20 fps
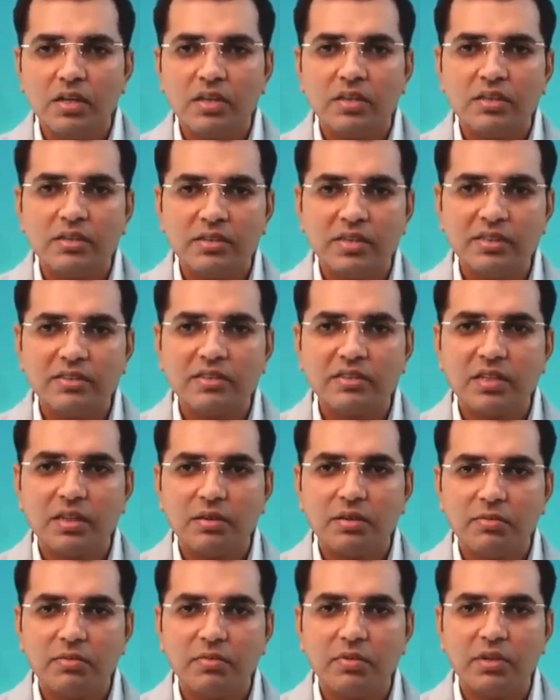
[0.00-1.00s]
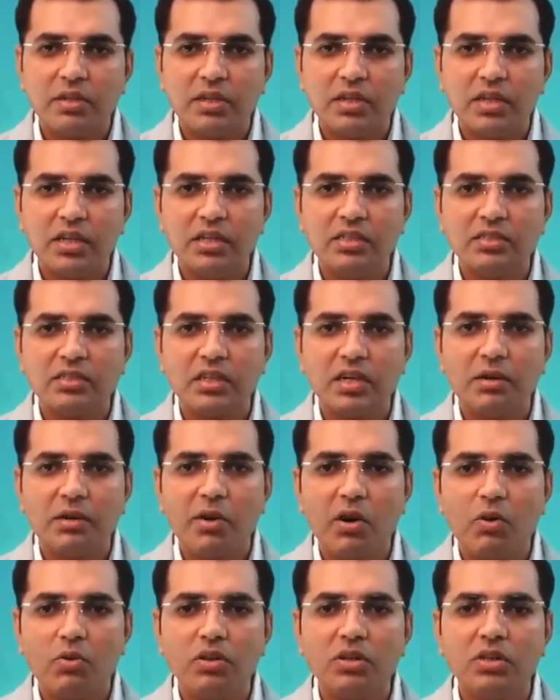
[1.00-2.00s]
This sum is
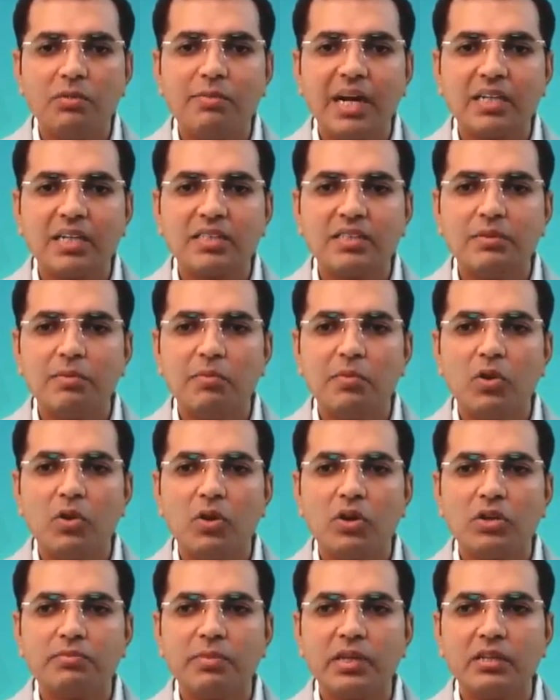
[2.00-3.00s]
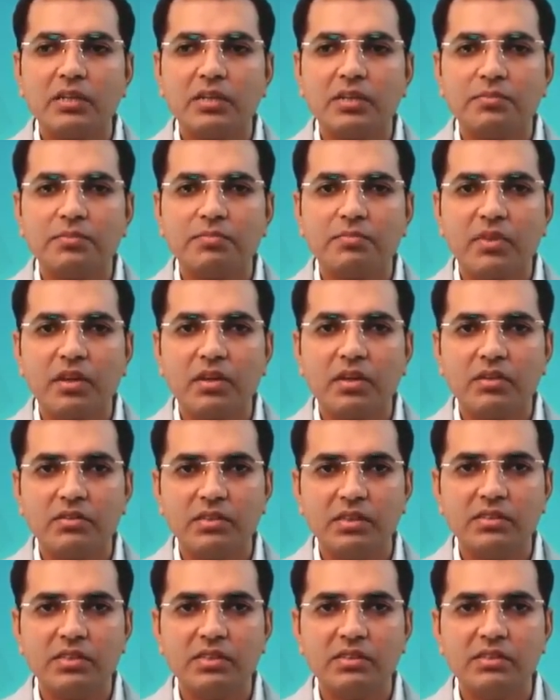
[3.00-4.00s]
about the maximum loss method. This
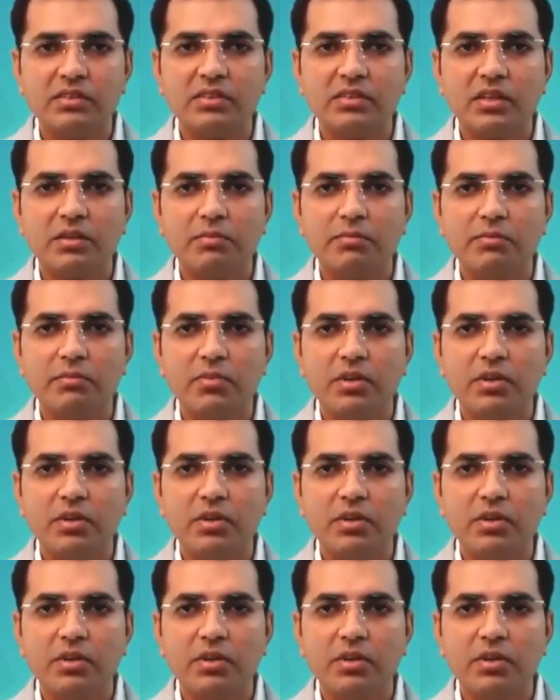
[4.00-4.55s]
is the sum.